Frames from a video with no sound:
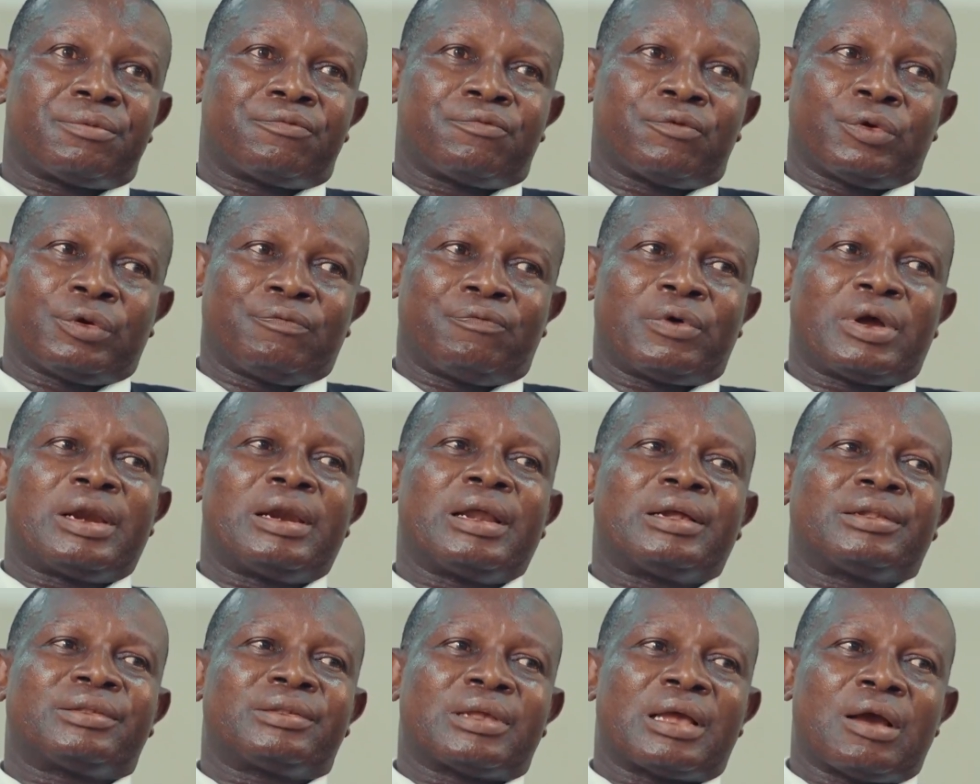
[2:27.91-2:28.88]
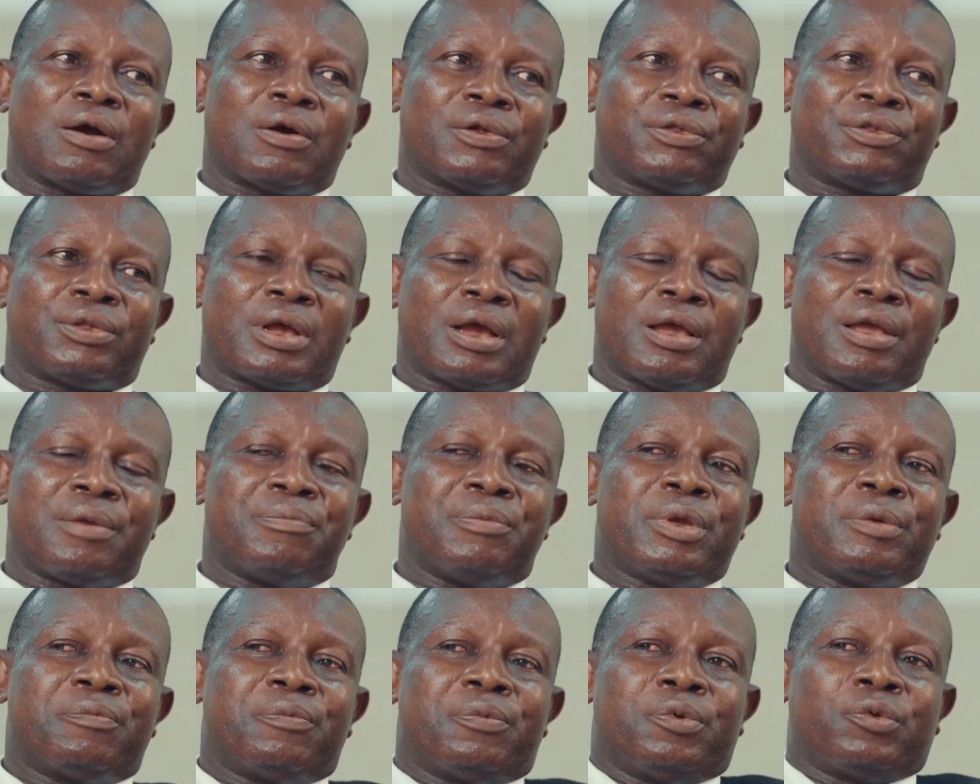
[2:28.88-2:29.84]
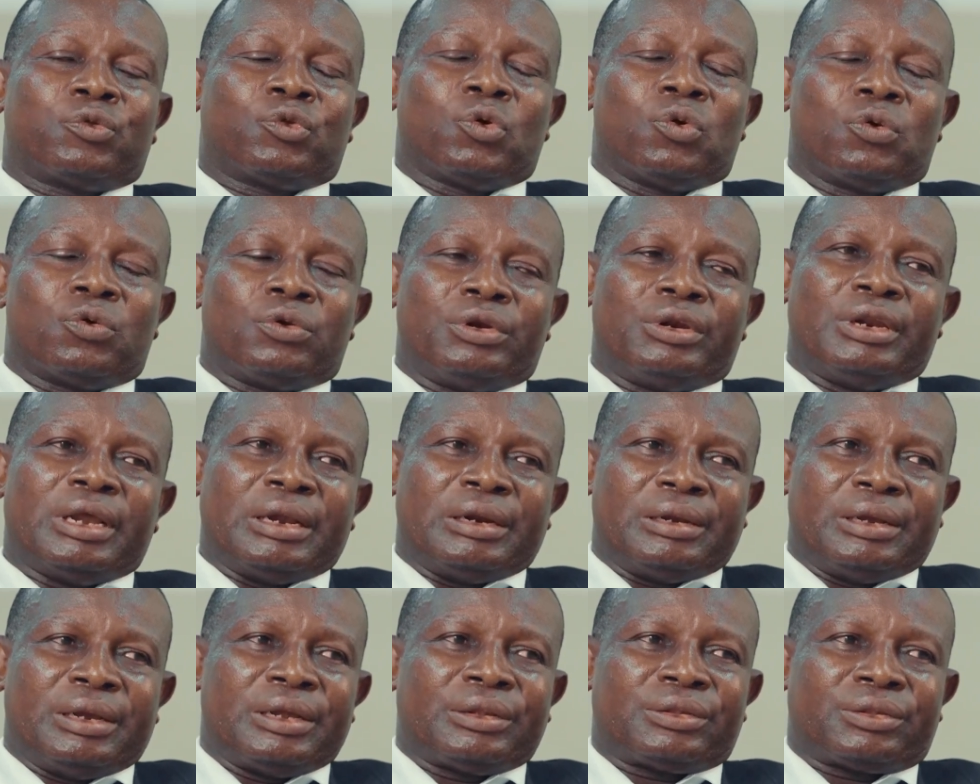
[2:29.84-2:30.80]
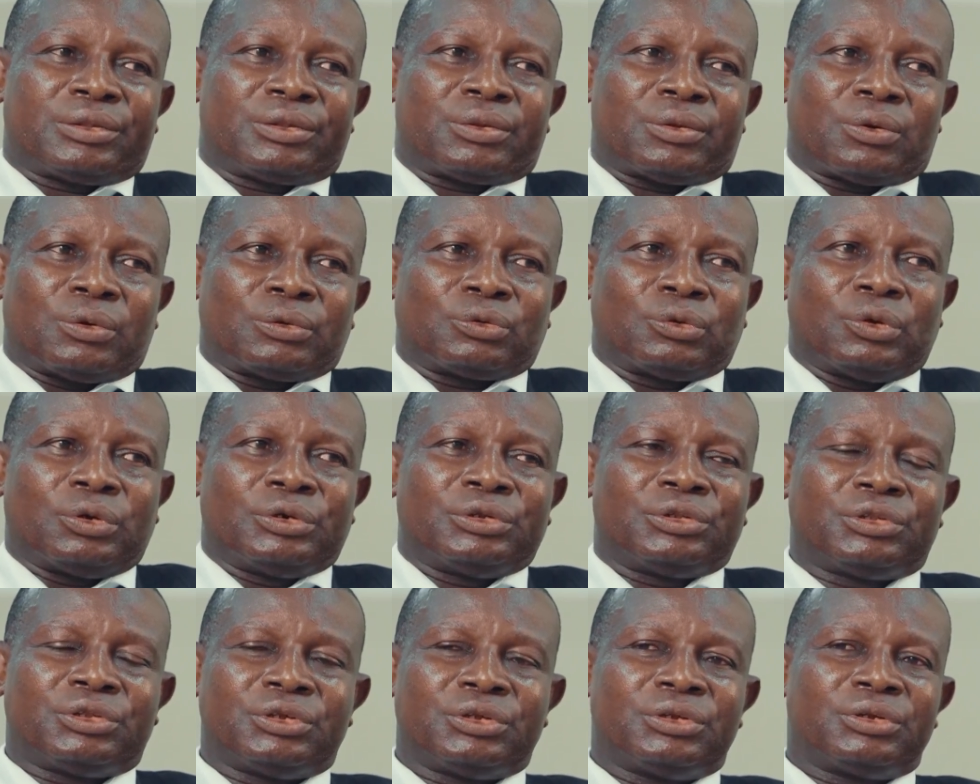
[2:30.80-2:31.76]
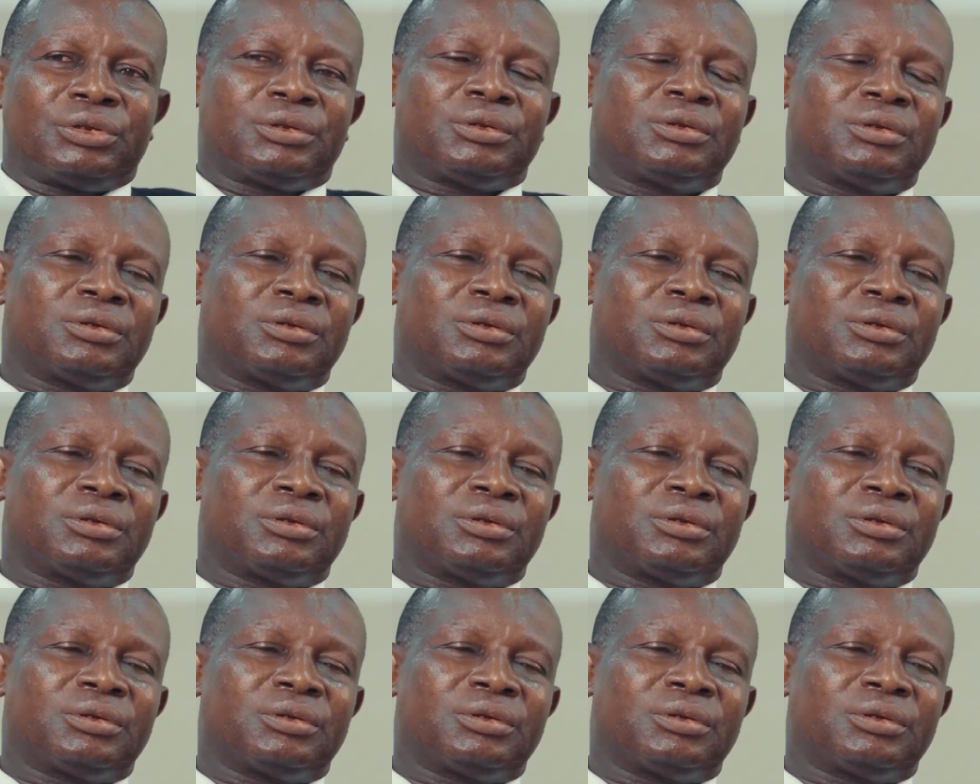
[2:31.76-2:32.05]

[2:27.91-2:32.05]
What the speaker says: for the fact that I be able to delegate authority,